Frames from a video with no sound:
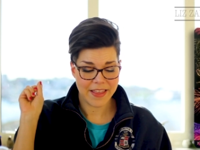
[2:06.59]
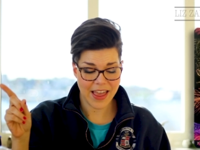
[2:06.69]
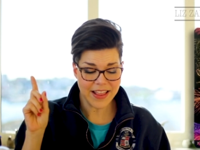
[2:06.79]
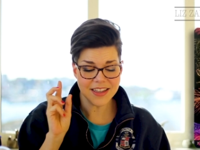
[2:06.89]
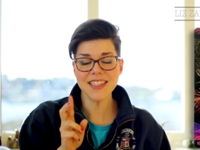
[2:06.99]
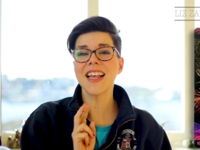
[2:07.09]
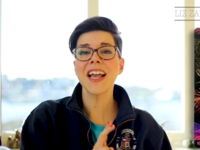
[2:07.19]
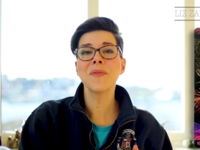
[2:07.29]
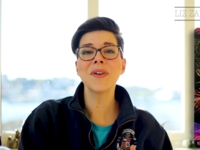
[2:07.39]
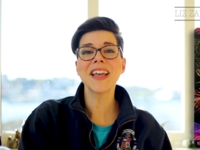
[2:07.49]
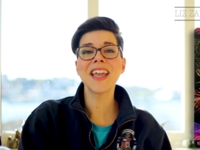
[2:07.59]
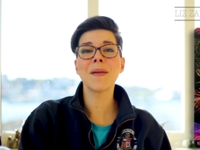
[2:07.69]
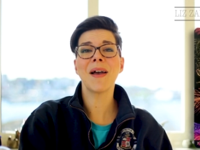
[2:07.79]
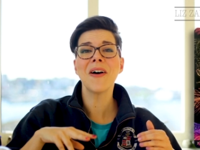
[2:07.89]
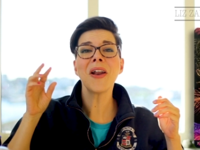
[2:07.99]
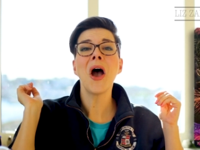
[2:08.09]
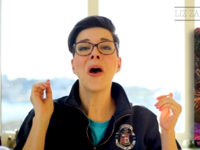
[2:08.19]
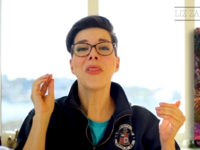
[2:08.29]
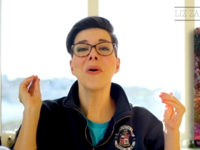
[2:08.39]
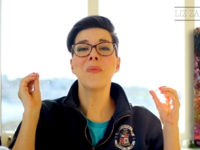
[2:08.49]
Then the second one that came out,
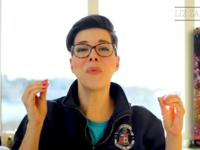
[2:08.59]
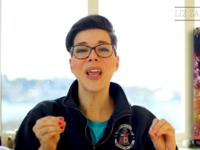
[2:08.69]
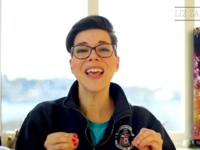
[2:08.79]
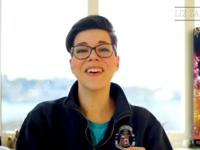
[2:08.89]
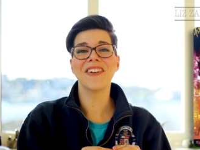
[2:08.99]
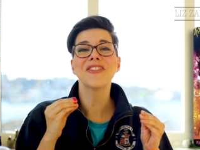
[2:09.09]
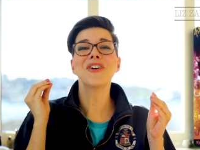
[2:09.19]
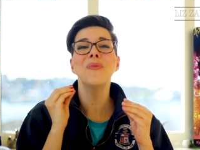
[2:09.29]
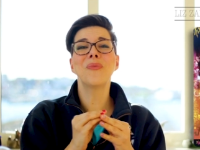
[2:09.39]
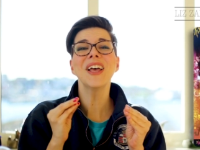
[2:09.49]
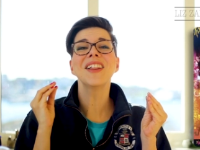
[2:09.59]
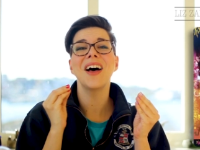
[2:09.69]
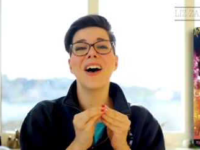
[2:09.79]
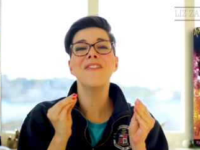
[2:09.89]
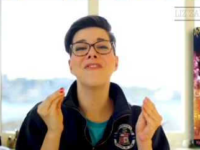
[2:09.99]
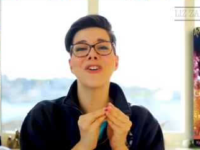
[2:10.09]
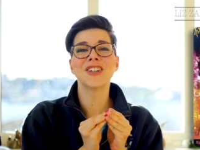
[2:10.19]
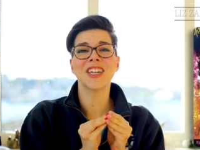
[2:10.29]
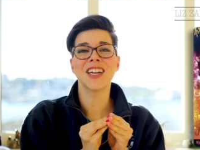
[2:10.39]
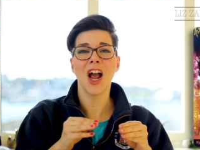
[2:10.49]
the wheel, the wheel of
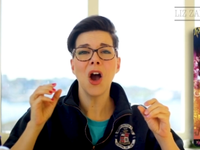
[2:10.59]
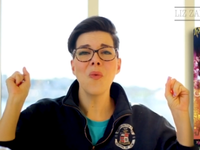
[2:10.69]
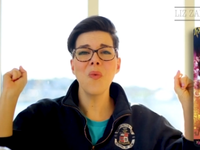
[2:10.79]
fortune.